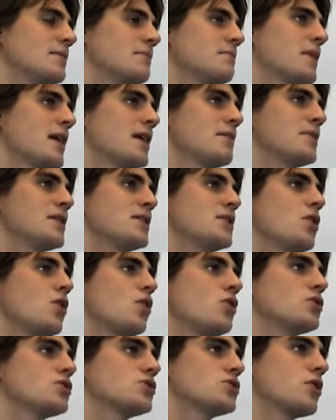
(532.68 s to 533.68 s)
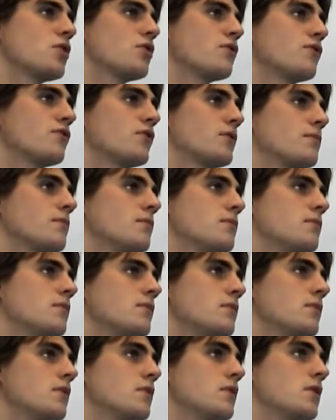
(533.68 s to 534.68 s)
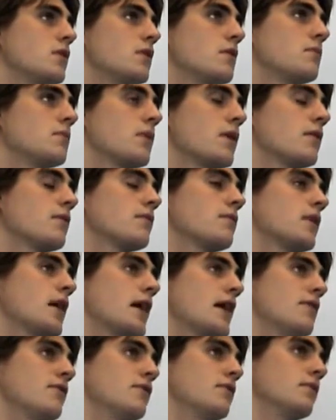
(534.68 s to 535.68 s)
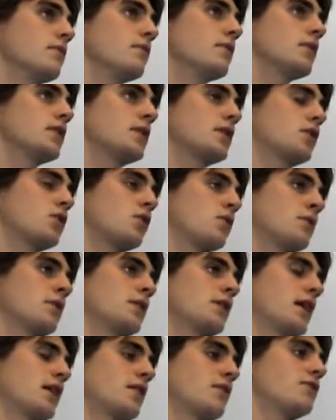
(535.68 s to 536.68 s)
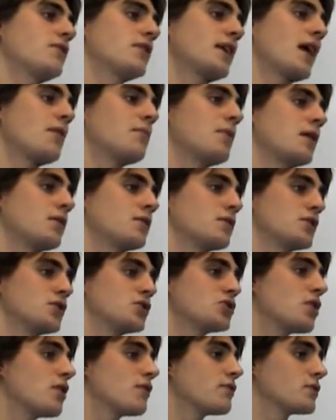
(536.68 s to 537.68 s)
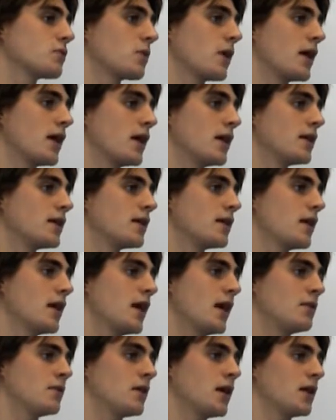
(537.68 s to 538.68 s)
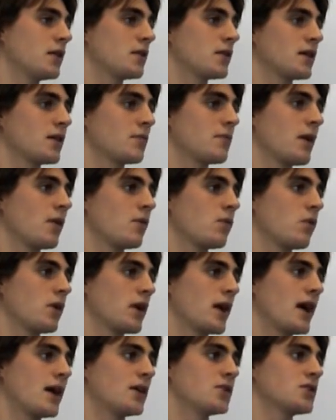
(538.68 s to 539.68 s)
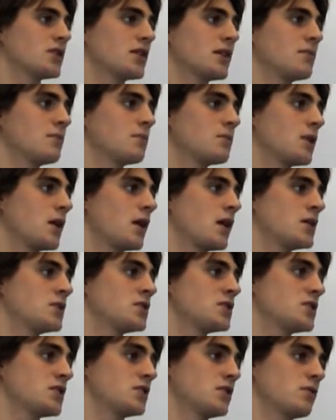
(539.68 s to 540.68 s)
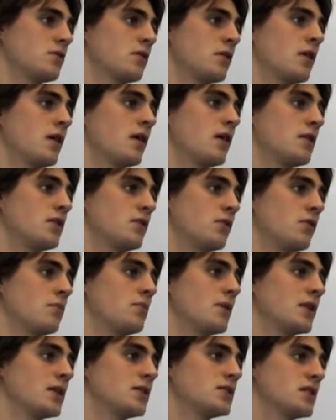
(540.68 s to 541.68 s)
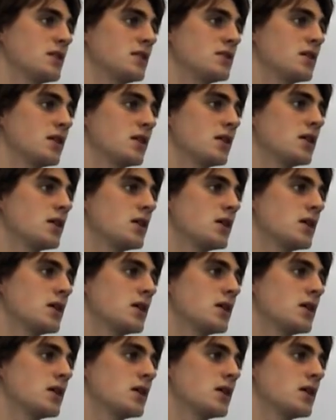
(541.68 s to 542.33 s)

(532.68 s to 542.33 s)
maybe not so from, if you kind of forget about the software and think about what it actually implies, is that your ability to